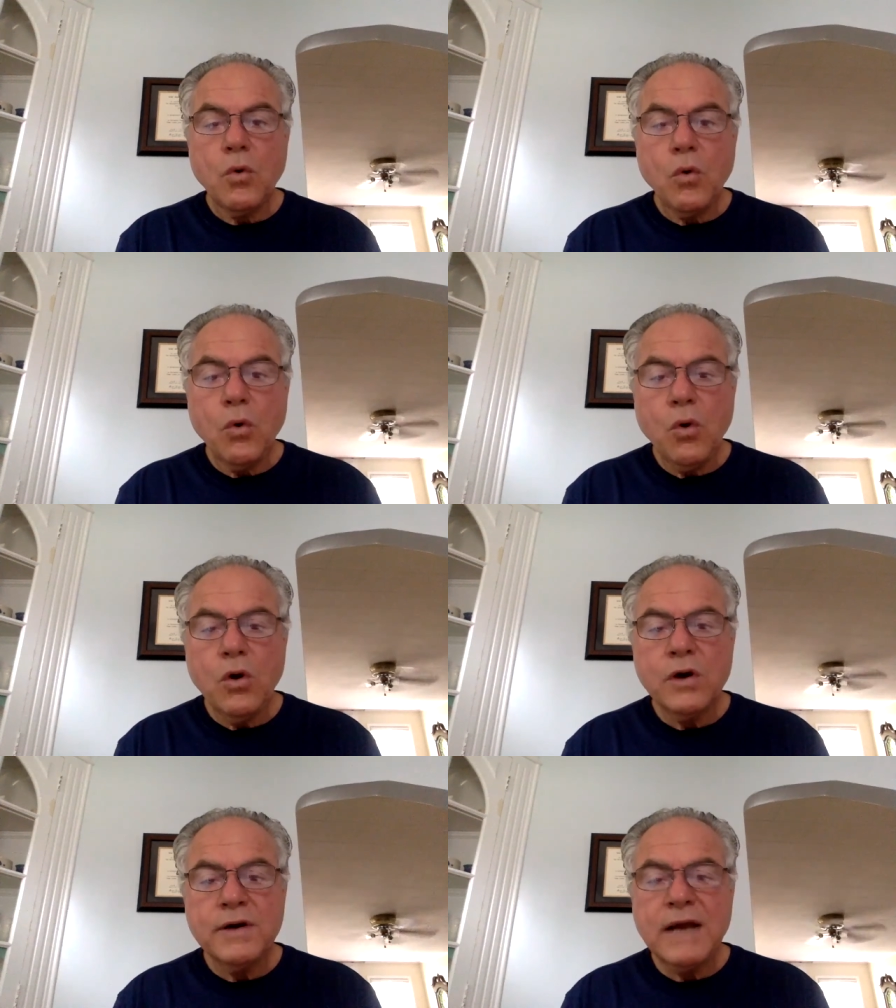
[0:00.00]

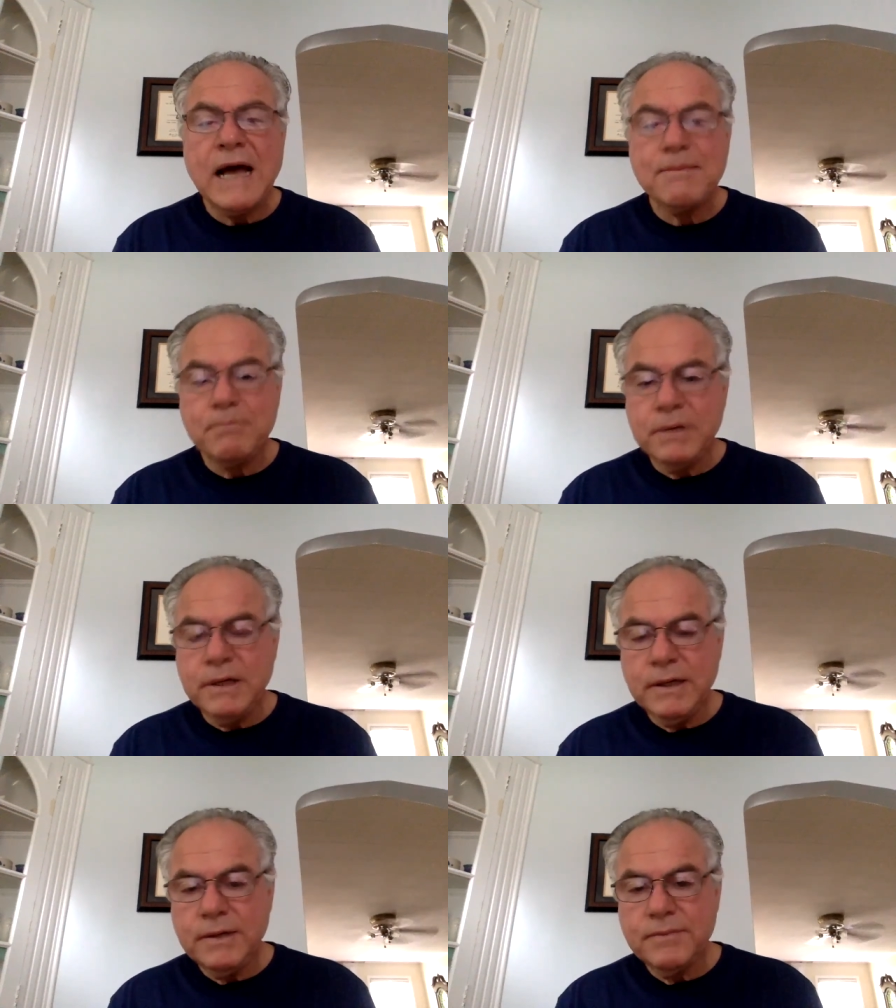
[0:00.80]
or not
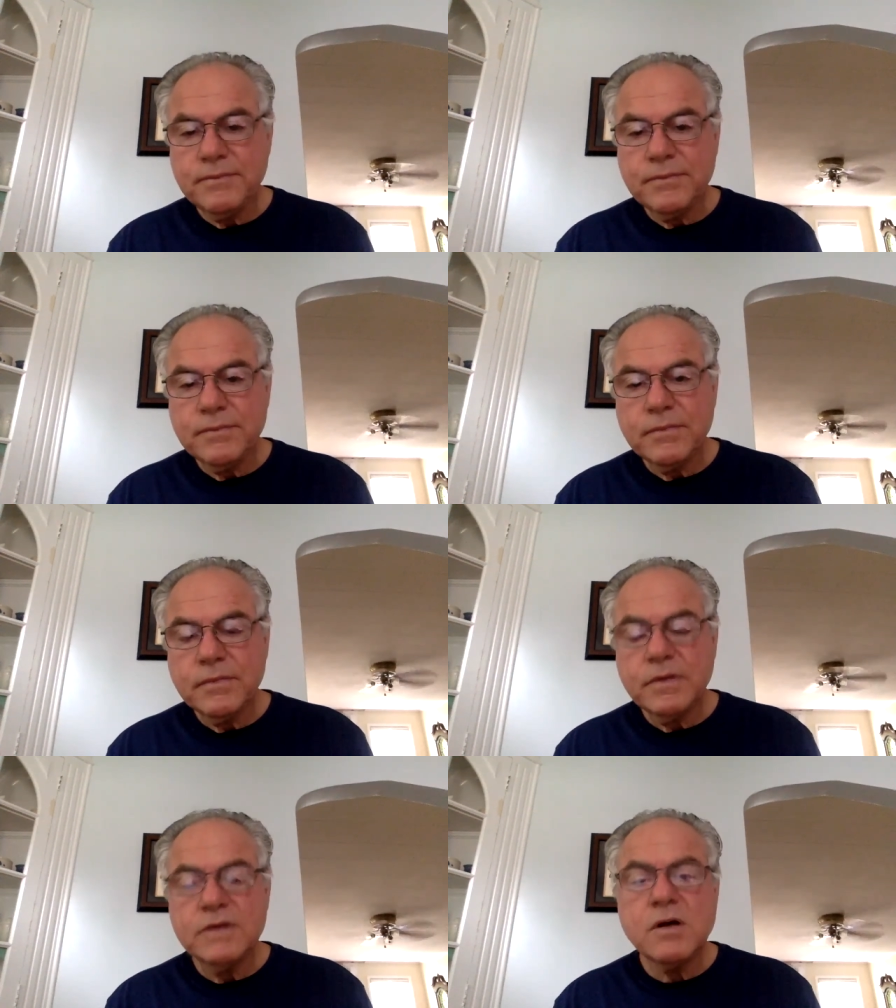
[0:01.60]
P
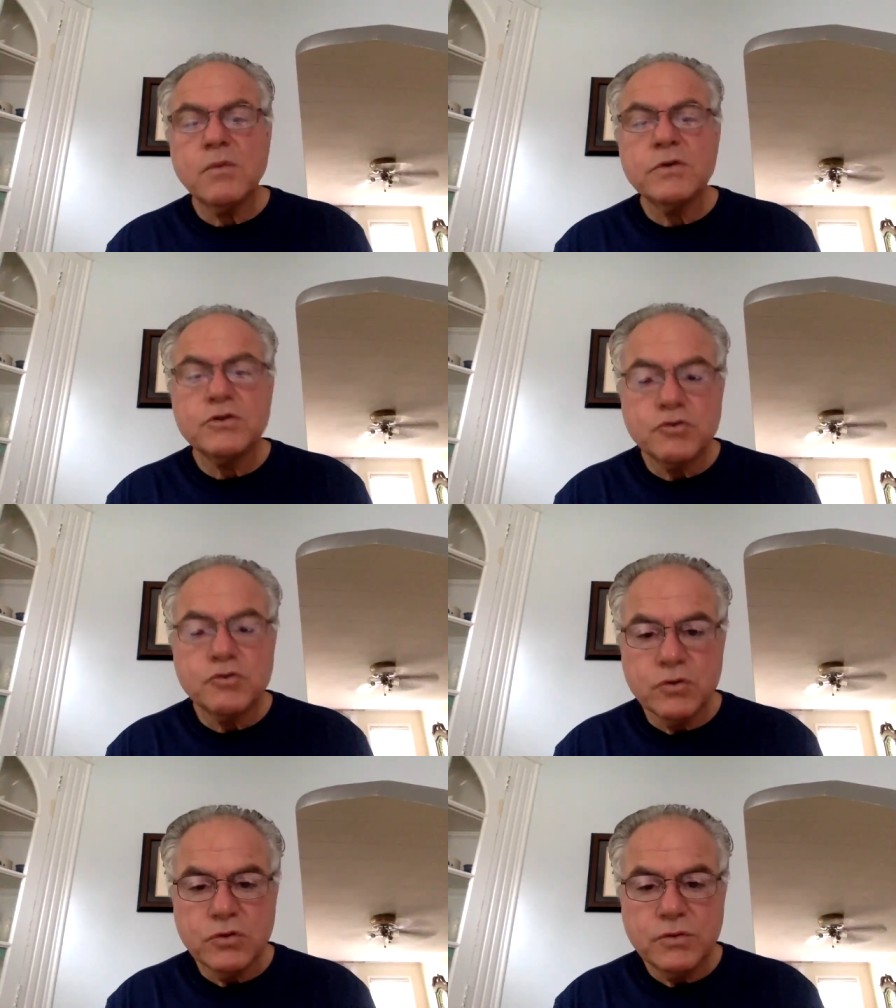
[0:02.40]
is always
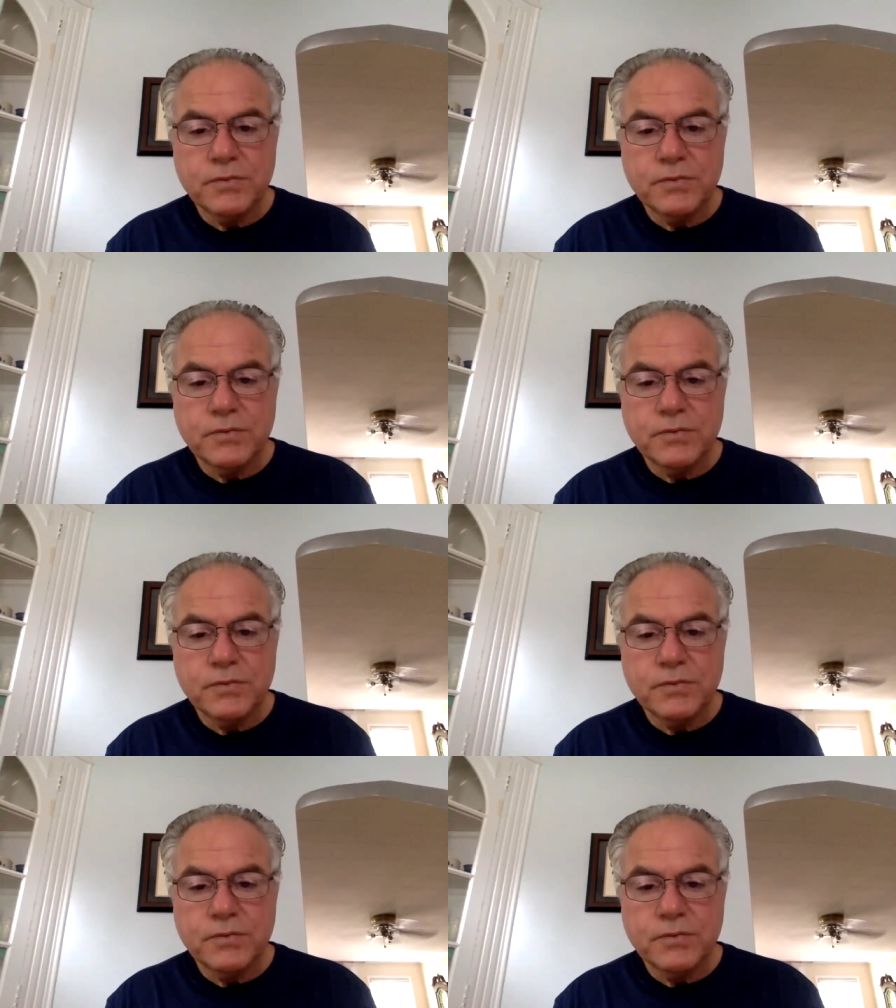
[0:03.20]
true.